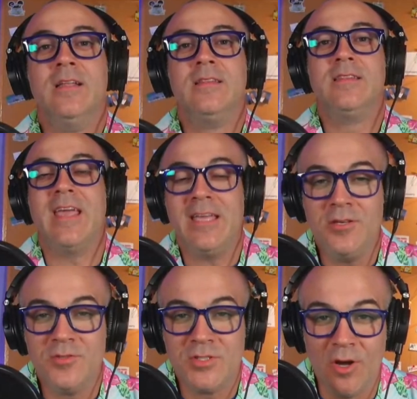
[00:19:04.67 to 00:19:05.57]
Thank
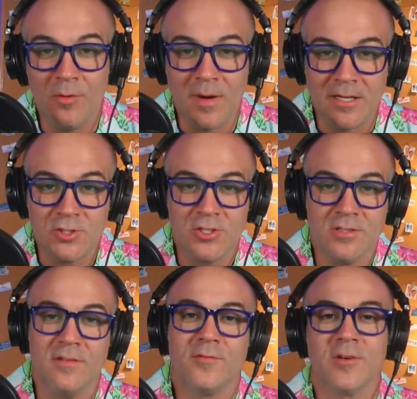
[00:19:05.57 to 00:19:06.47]
you so much
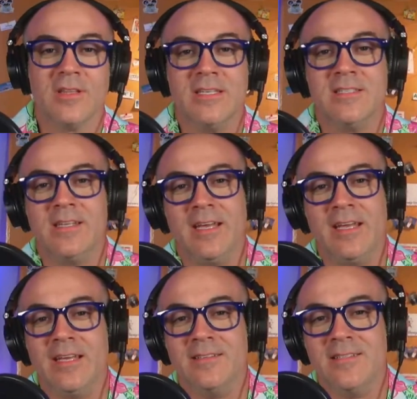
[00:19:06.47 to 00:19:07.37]
for
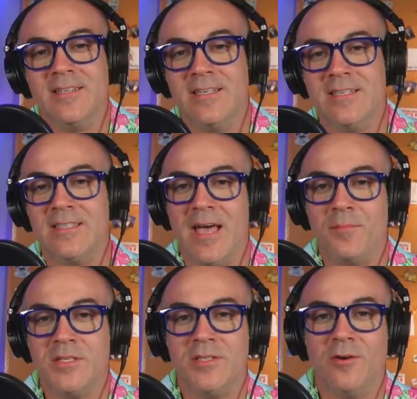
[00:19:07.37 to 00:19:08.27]
listening in to this
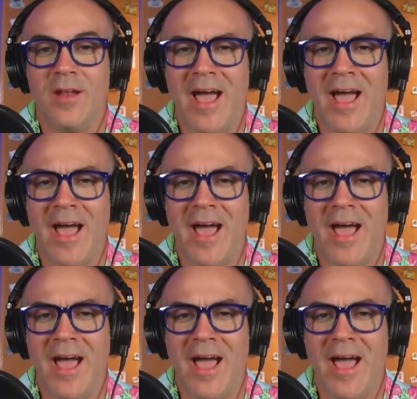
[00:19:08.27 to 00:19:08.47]
episode.